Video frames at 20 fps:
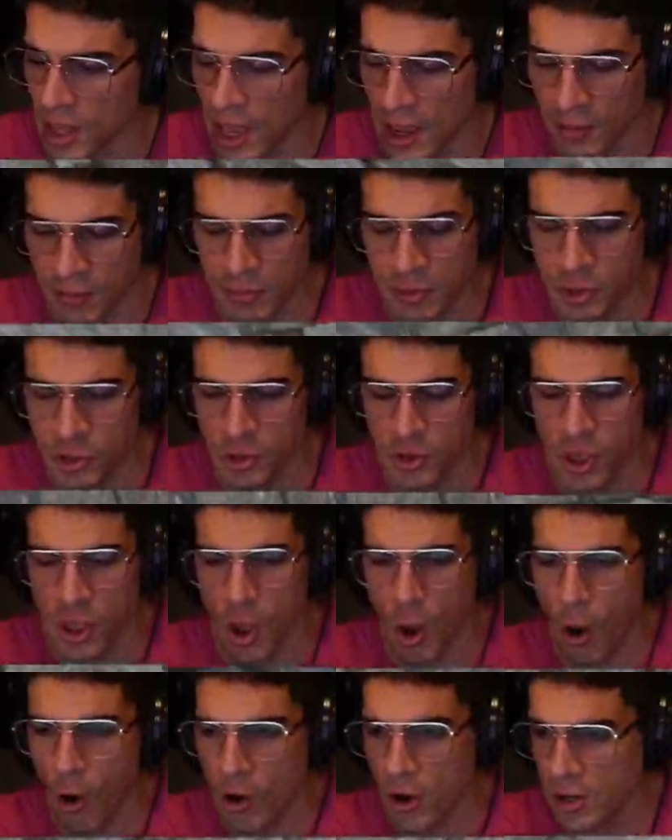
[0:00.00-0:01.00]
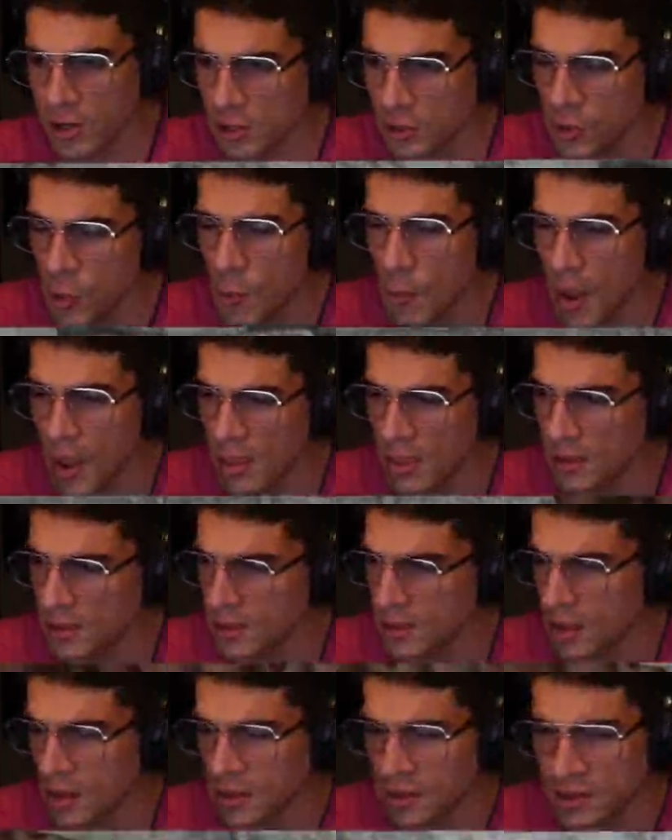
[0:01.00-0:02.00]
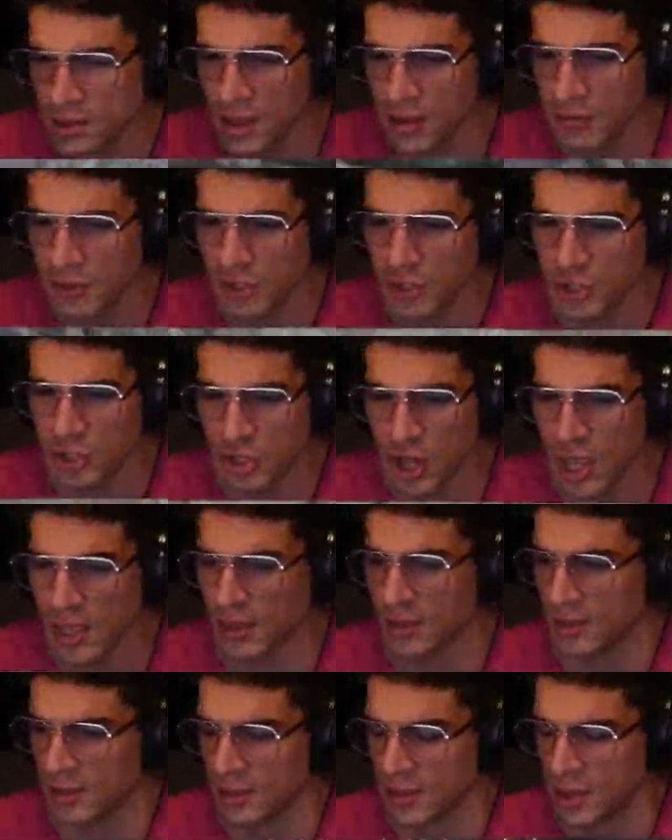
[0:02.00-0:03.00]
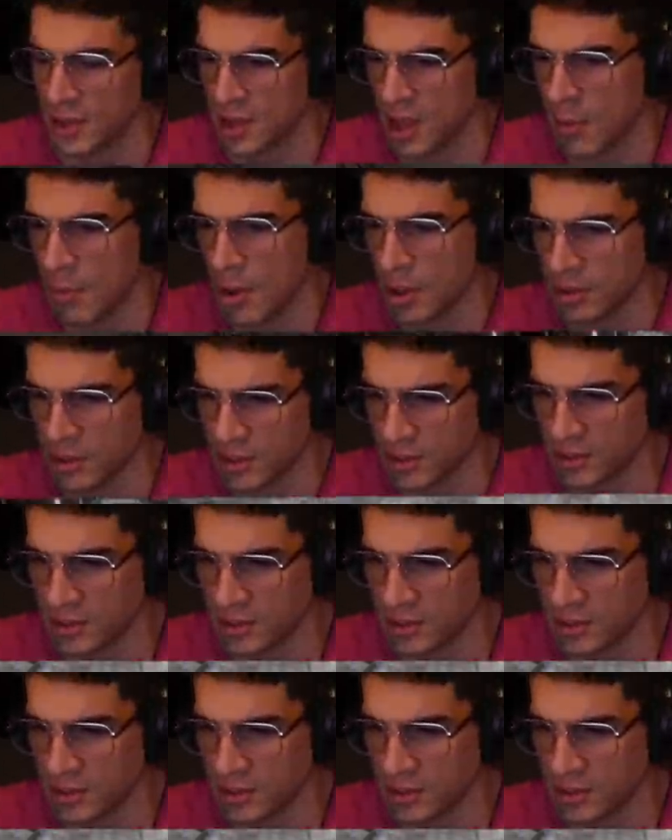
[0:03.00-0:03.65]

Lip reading: I'm sure the artist who made this song doesn't give a shit about this